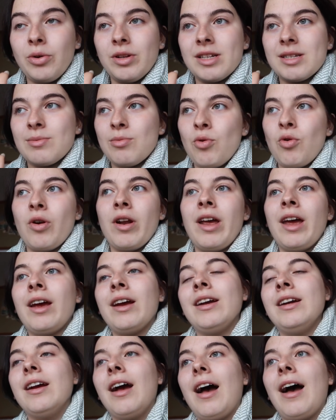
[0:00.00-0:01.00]
this
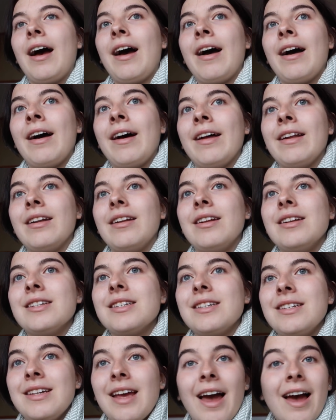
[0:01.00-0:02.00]
morning and
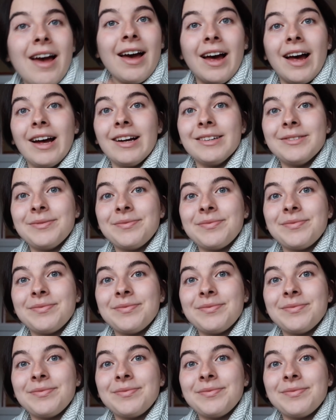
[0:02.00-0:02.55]
yeah